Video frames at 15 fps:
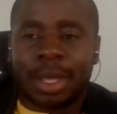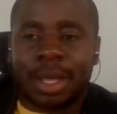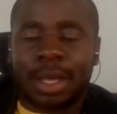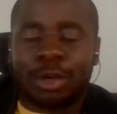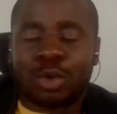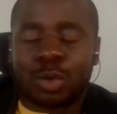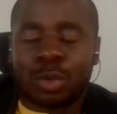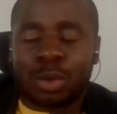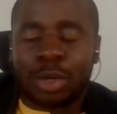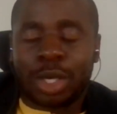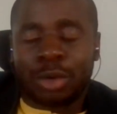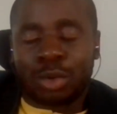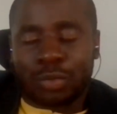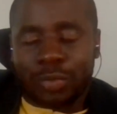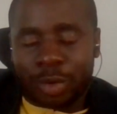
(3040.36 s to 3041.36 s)
into
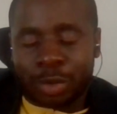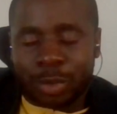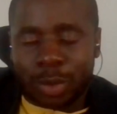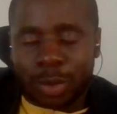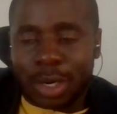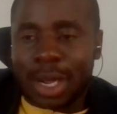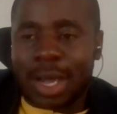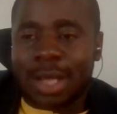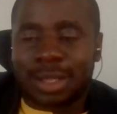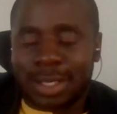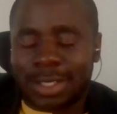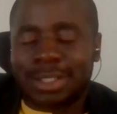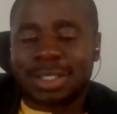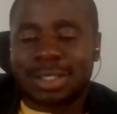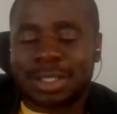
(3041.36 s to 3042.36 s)
fruition. And
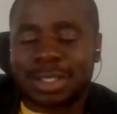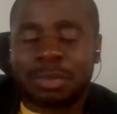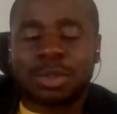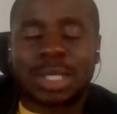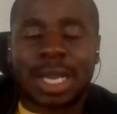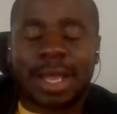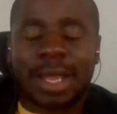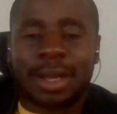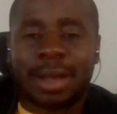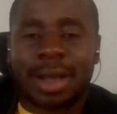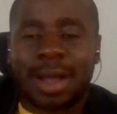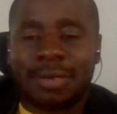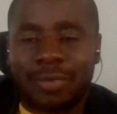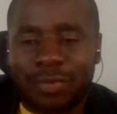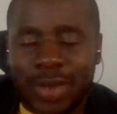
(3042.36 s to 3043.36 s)
this seems like
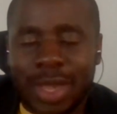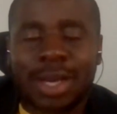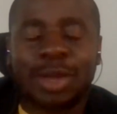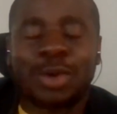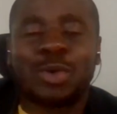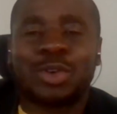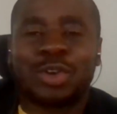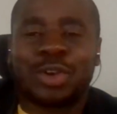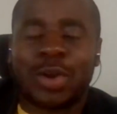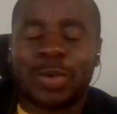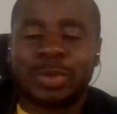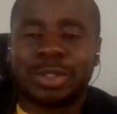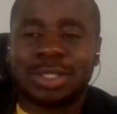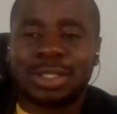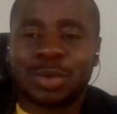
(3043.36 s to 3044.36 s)
a very good
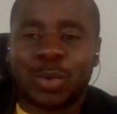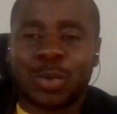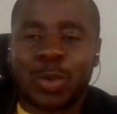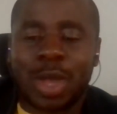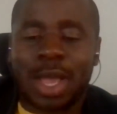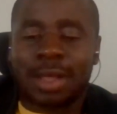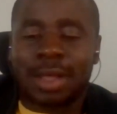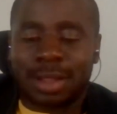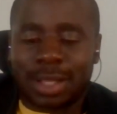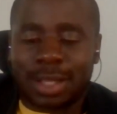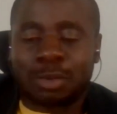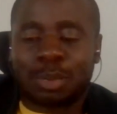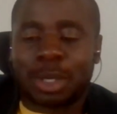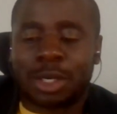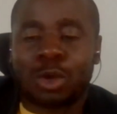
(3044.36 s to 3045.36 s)
launch where
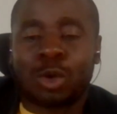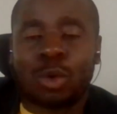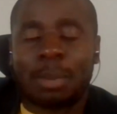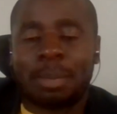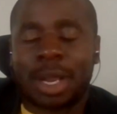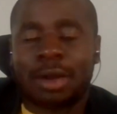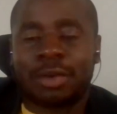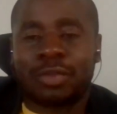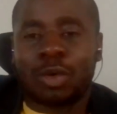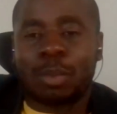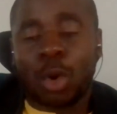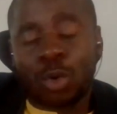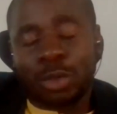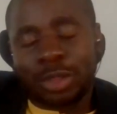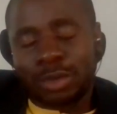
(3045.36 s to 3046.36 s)
this particular
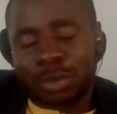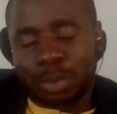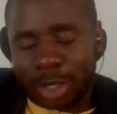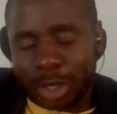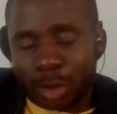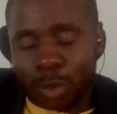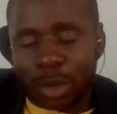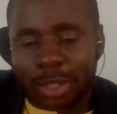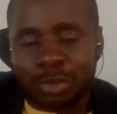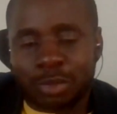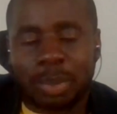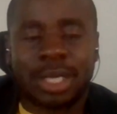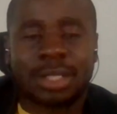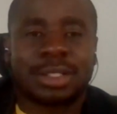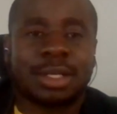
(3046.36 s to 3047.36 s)
platform or this particular
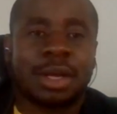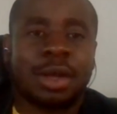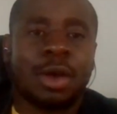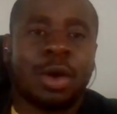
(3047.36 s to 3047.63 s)
space